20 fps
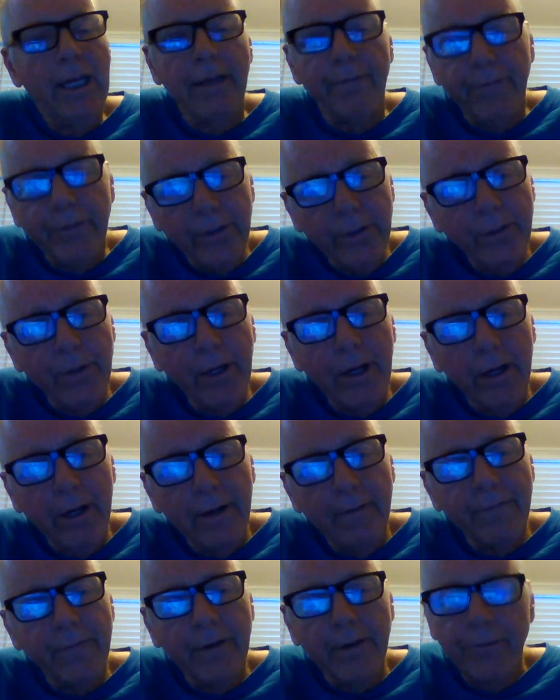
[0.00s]
If you
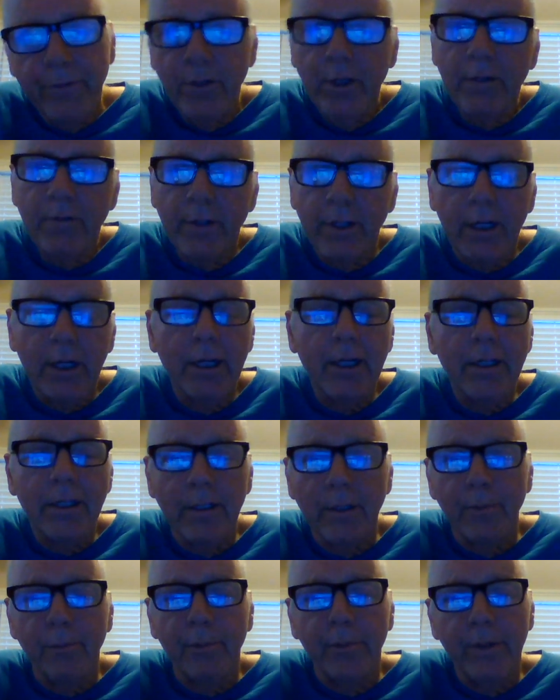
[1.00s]
um, if you haven't got
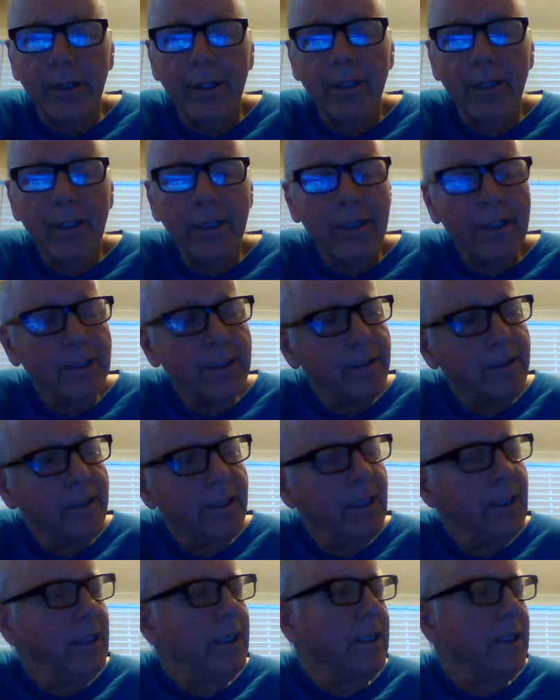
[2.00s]
it, prayer guys,